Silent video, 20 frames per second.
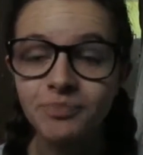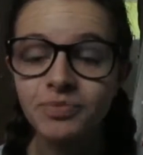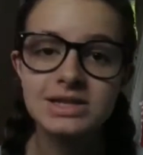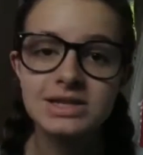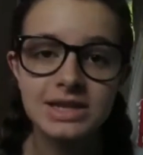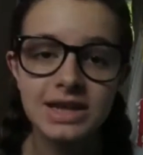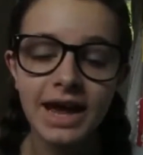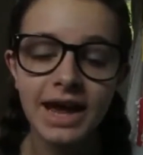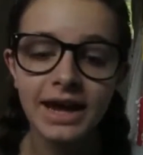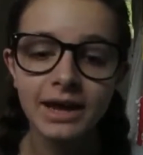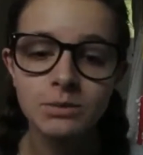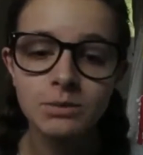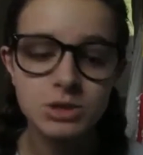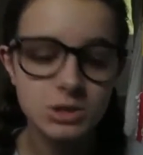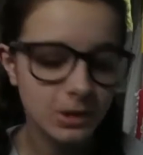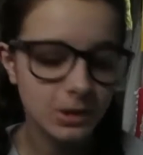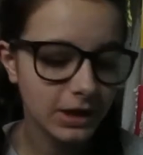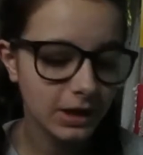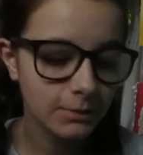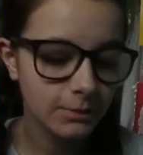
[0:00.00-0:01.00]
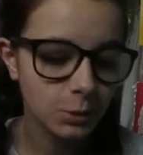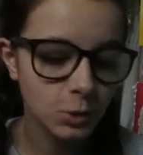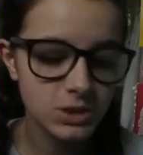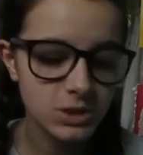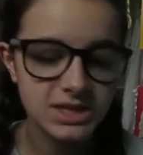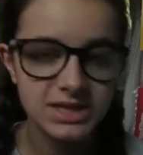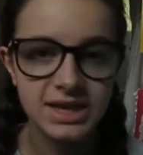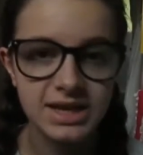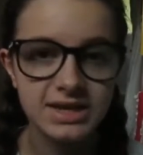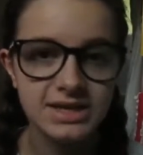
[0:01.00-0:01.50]
Today I'm doing a more
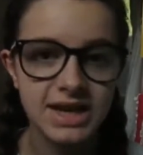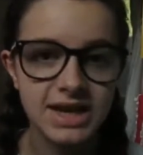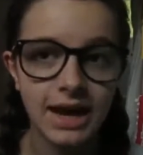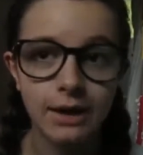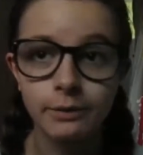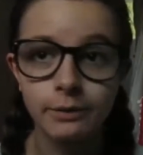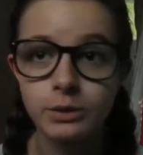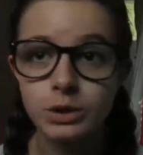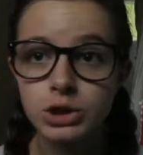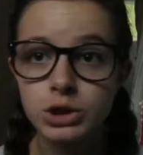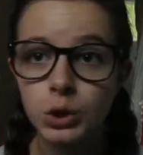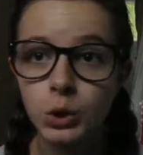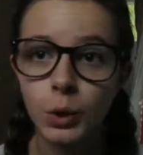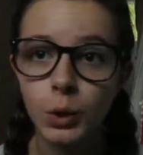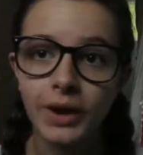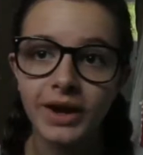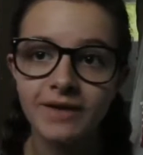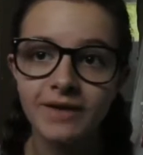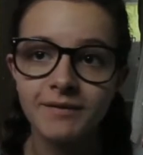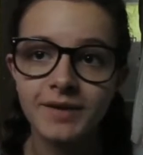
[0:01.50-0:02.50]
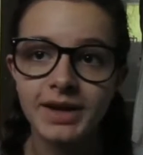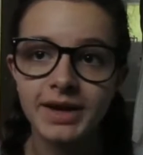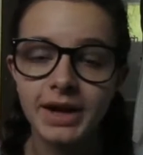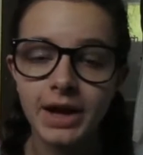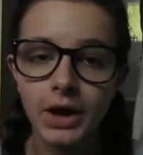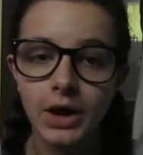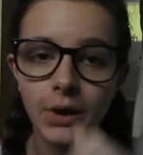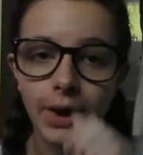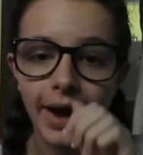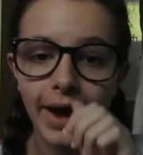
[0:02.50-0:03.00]
sit down talky
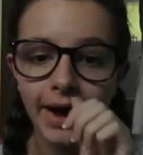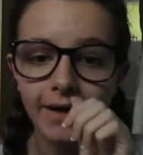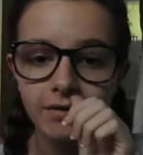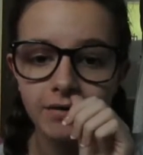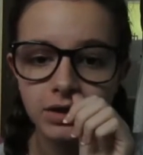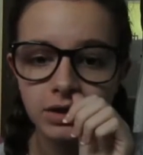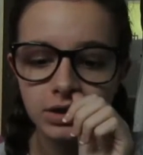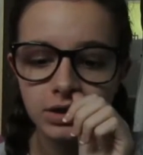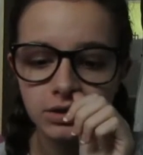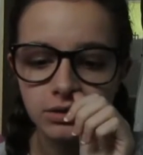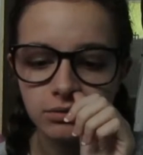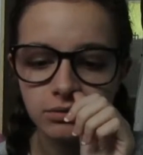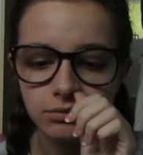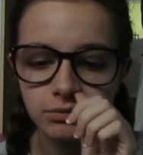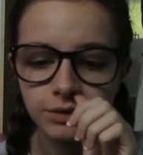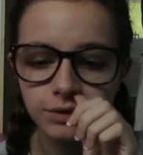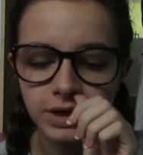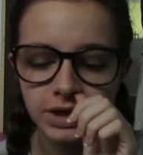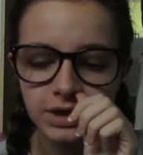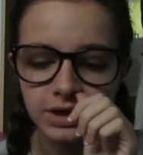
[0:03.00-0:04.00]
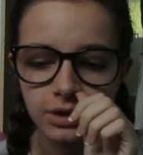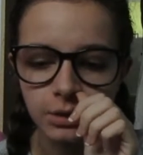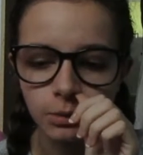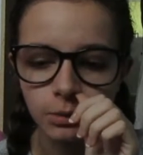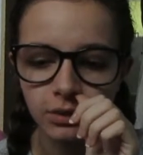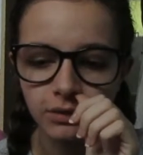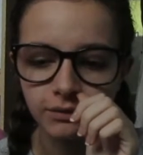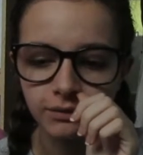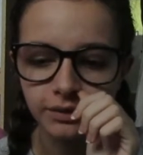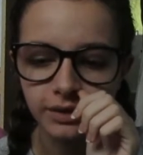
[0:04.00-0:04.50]
video. I haven't really done
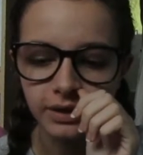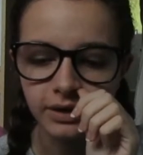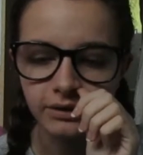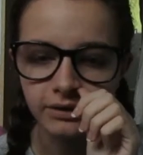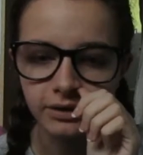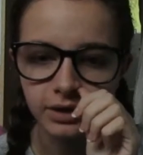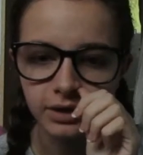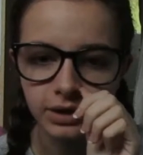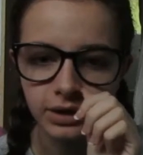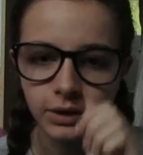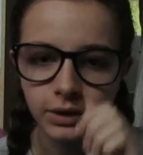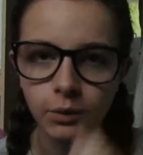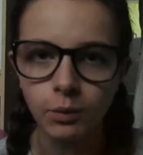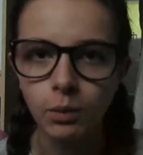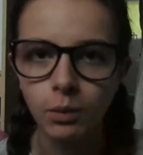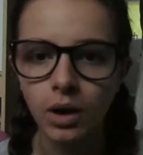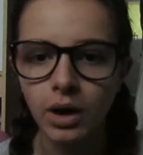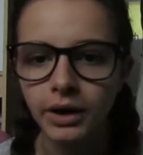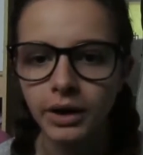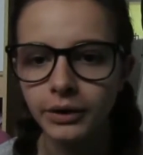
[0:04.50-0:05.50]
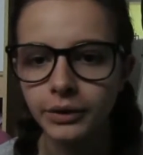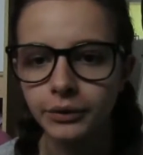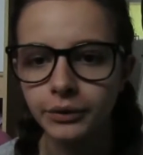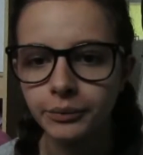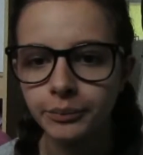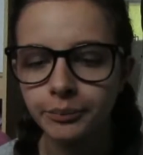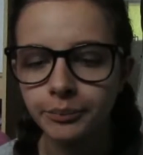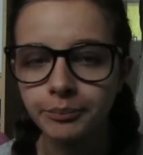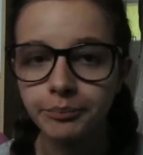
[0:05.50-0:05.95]
one of these in a little while.